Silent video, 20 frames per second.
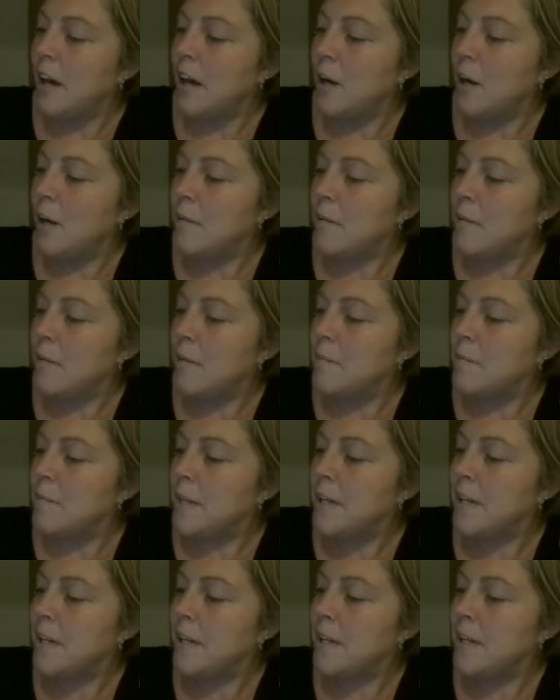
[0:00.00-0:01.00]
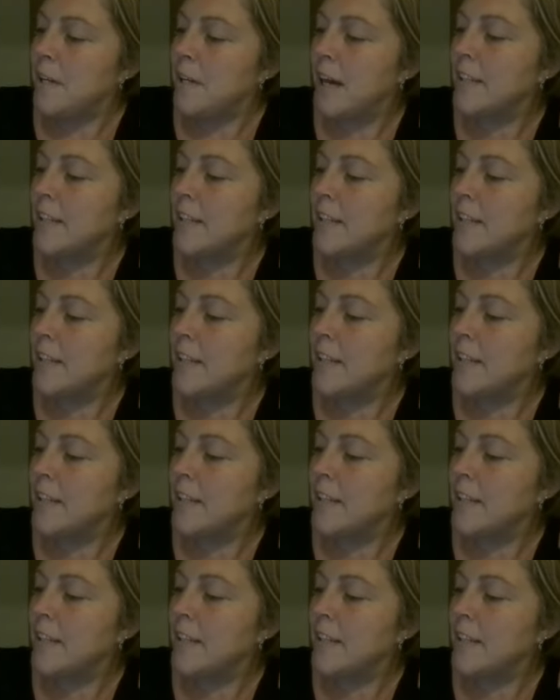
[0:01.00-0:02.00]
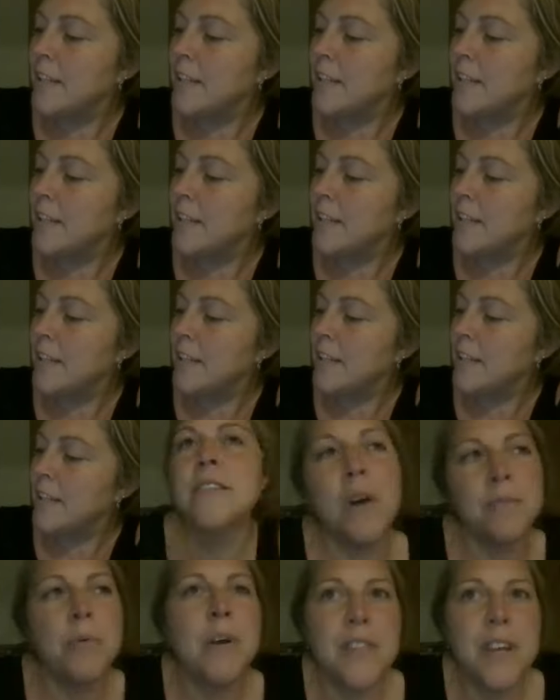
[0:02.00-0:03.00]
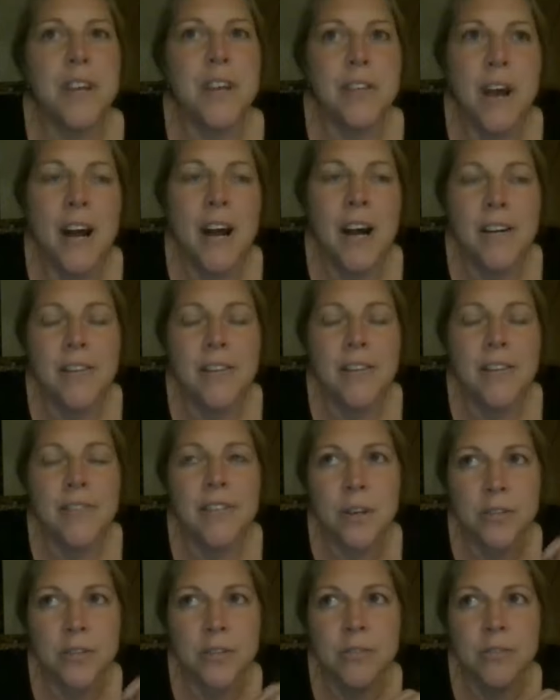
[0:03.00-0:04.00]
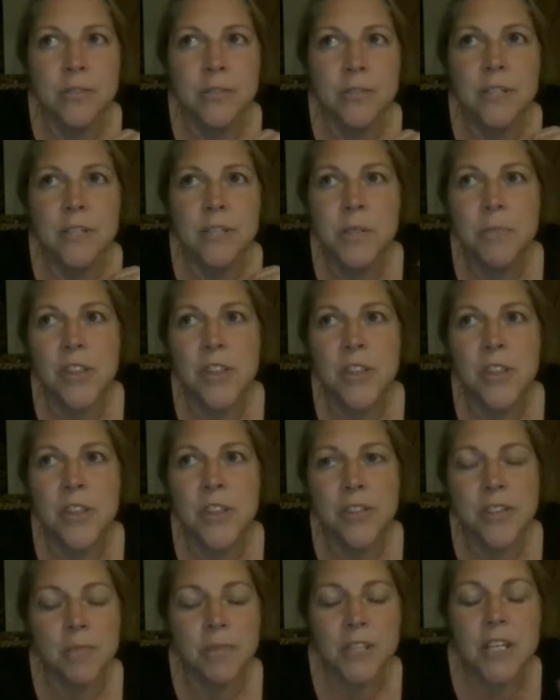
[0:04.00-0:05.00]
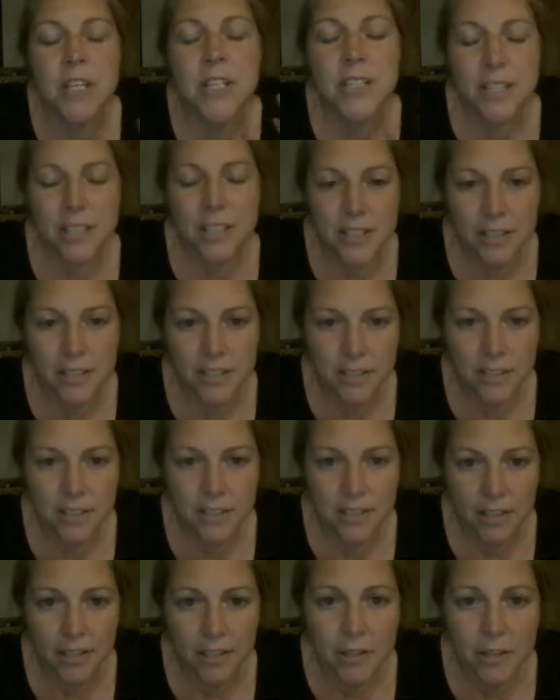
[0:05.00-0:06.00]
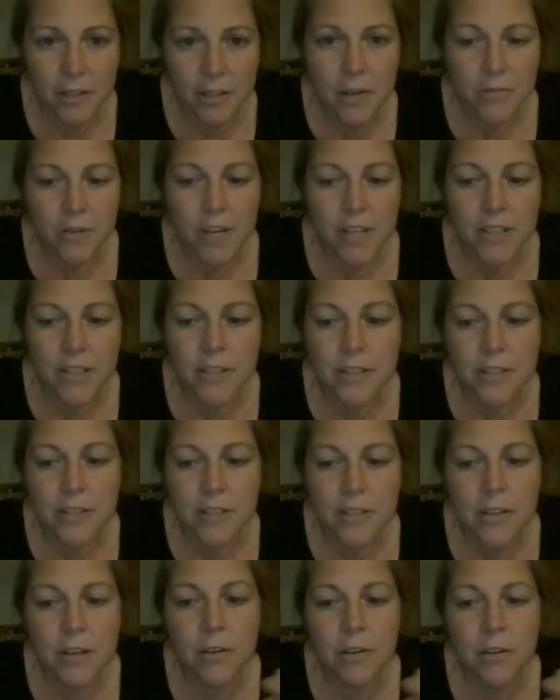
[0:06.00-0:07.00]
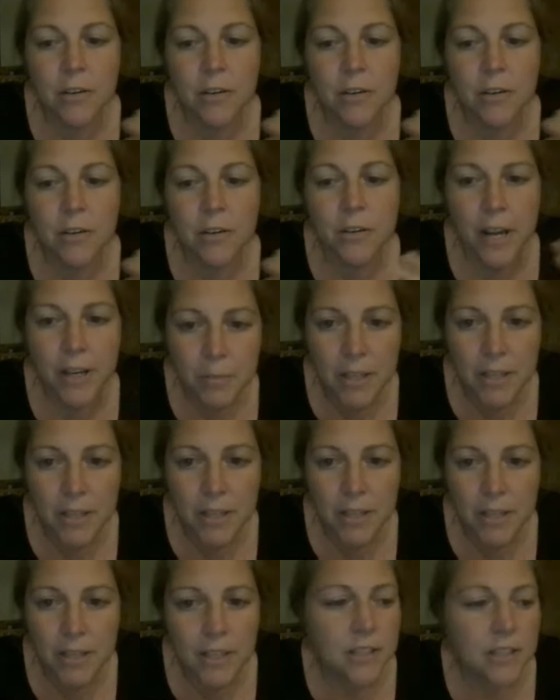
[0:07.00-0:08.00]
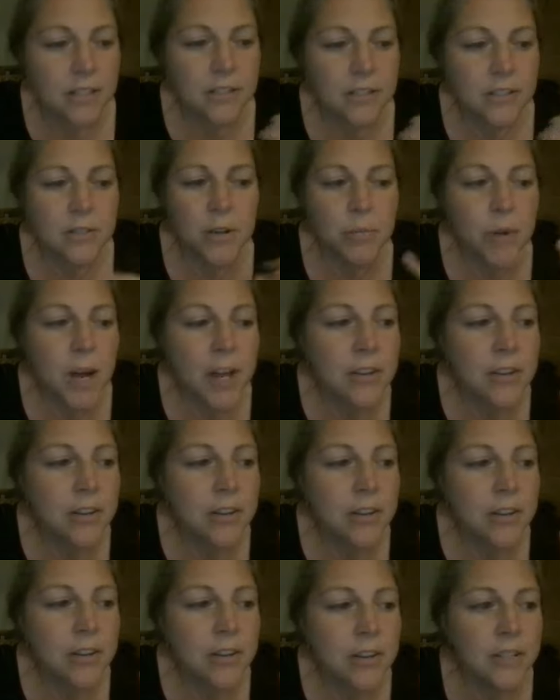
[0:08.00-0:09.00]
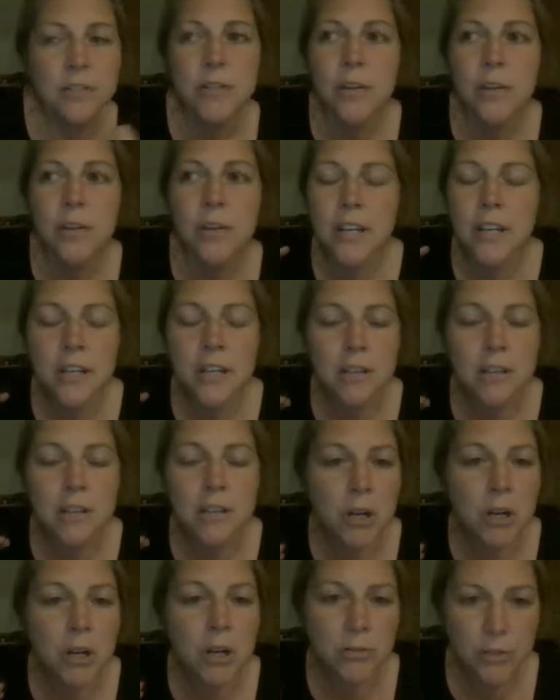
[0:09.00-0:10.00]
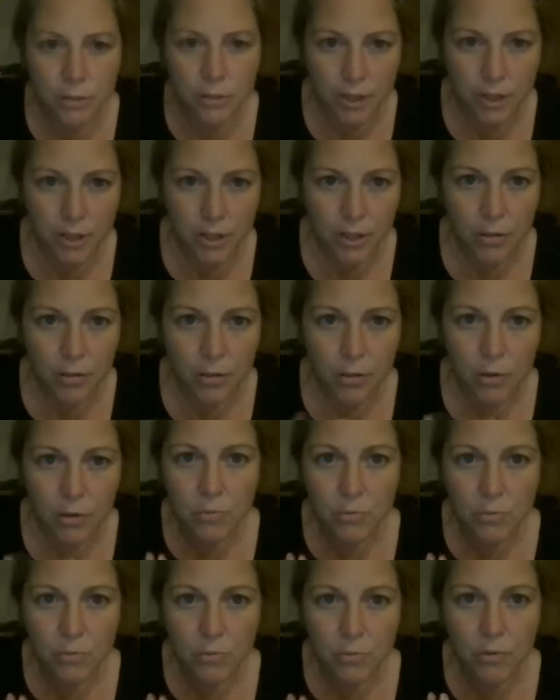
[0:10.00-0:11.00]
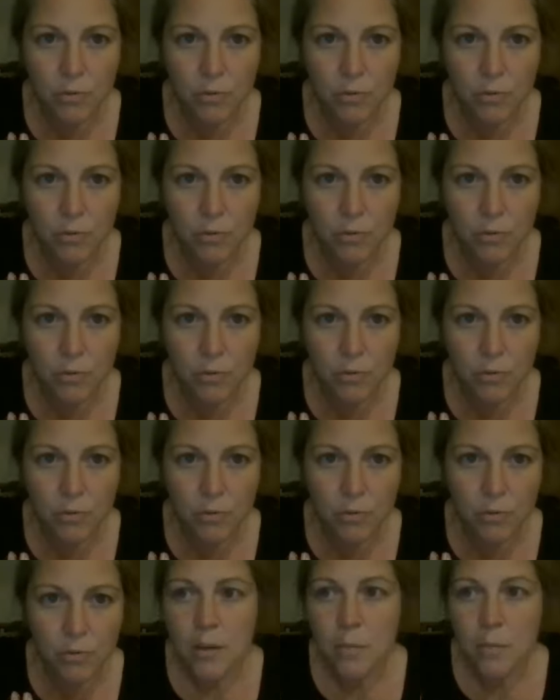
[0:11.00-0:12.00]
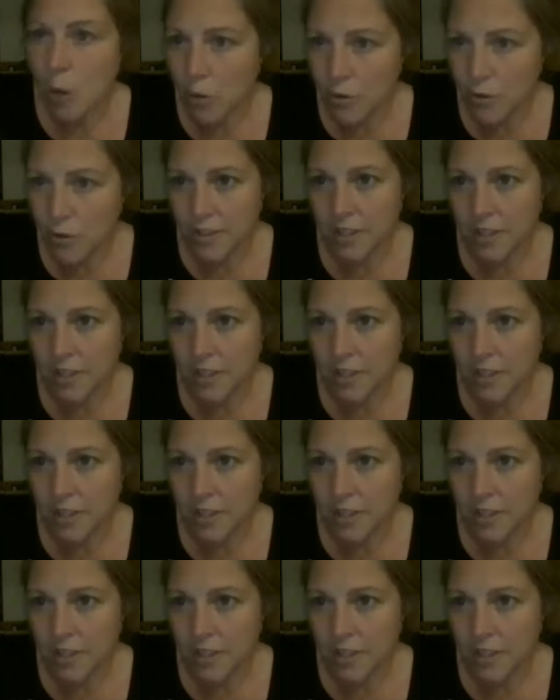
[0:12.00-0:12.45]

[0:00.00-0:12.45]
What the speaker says: I guess the one point that you had, and this also seems to be the theme, is consistency, right? Yeah. So for anybody, do it, whether it's doing an email newsletter or whether it's